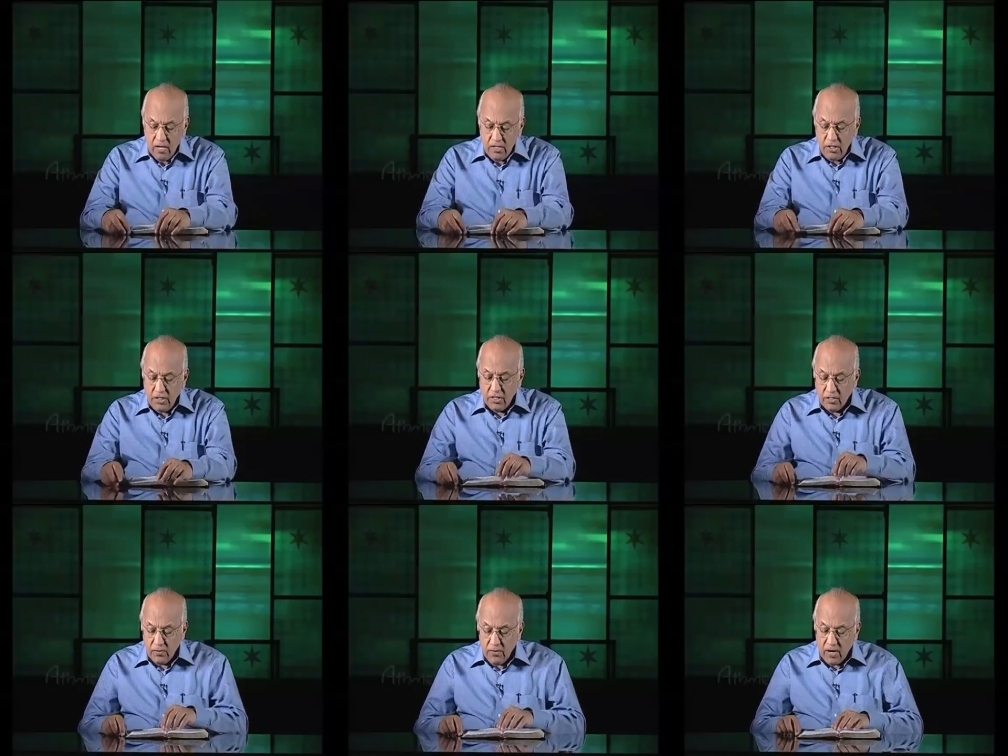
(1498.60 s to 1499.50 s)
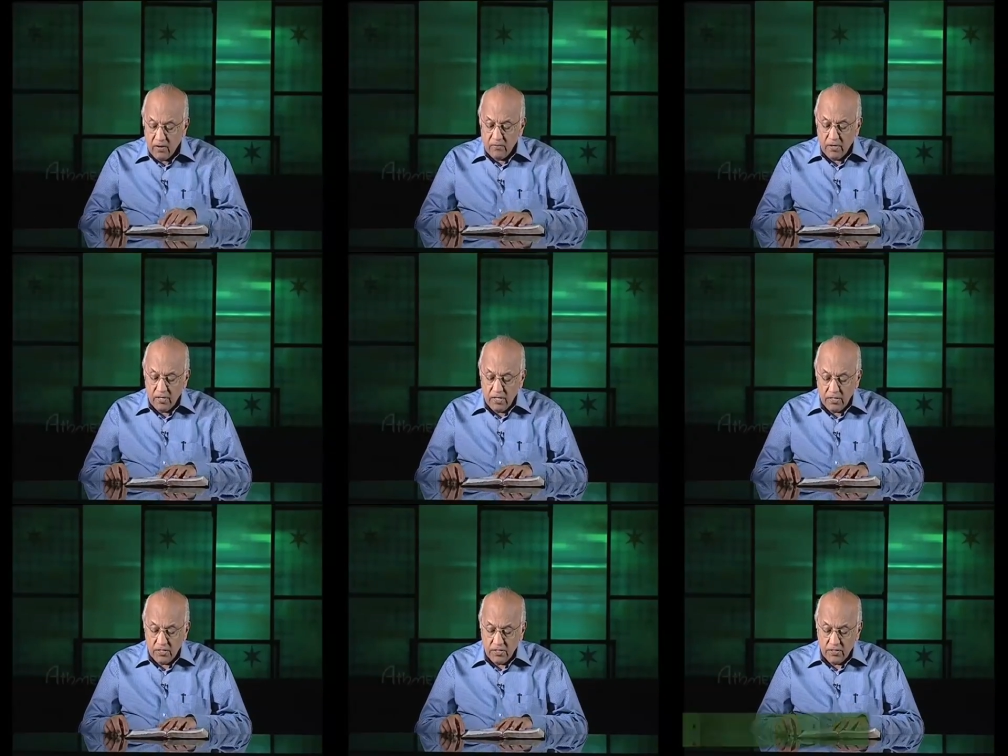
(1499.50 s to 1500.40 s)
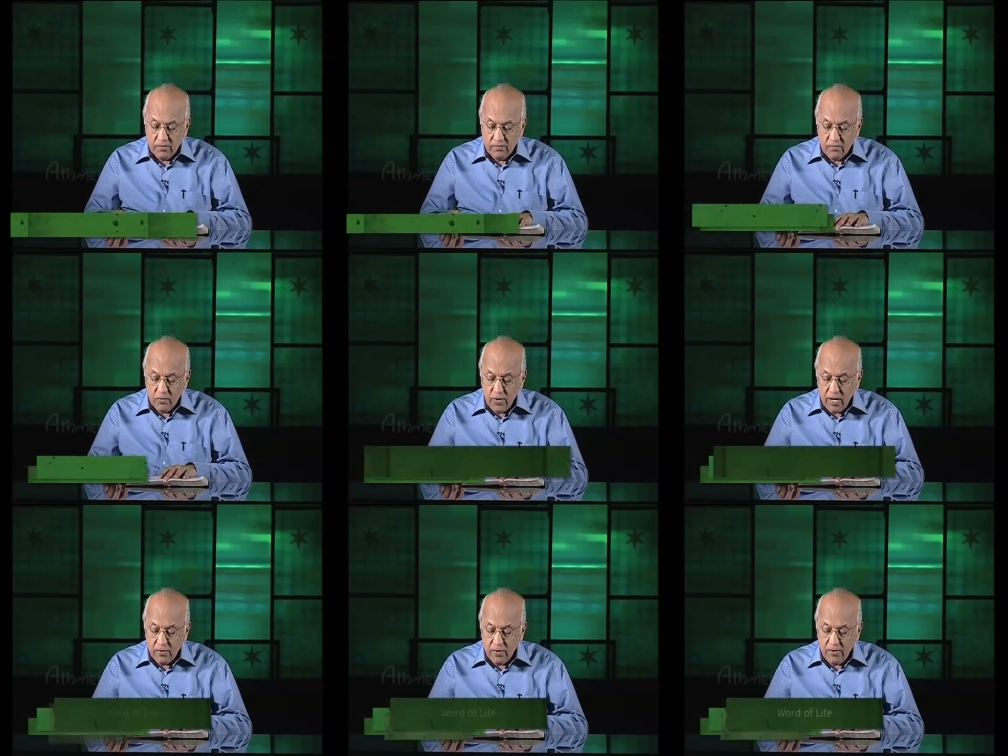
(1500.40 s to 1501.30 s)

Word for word: And Jesus, aware of all this, went